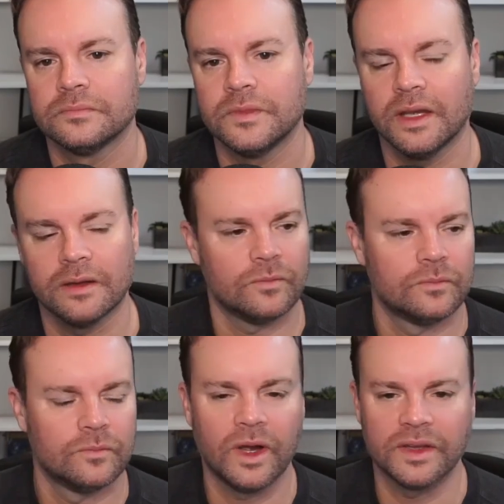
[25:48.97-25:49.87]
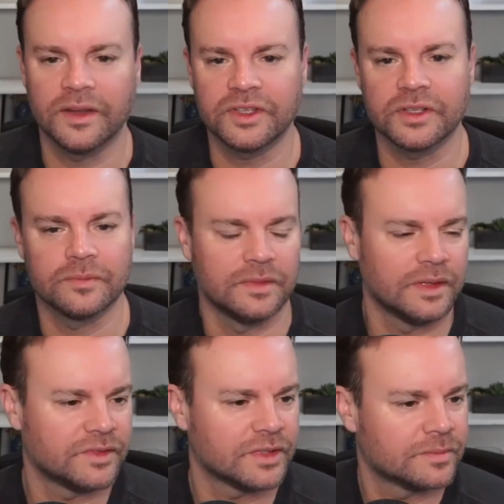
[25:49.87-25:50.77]
Yeah. Well, I'd love
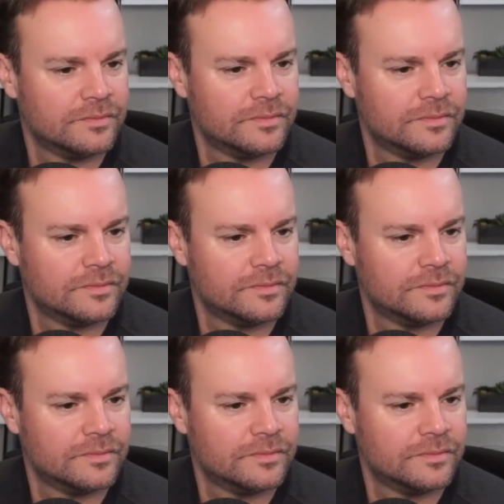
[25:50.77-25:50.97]
to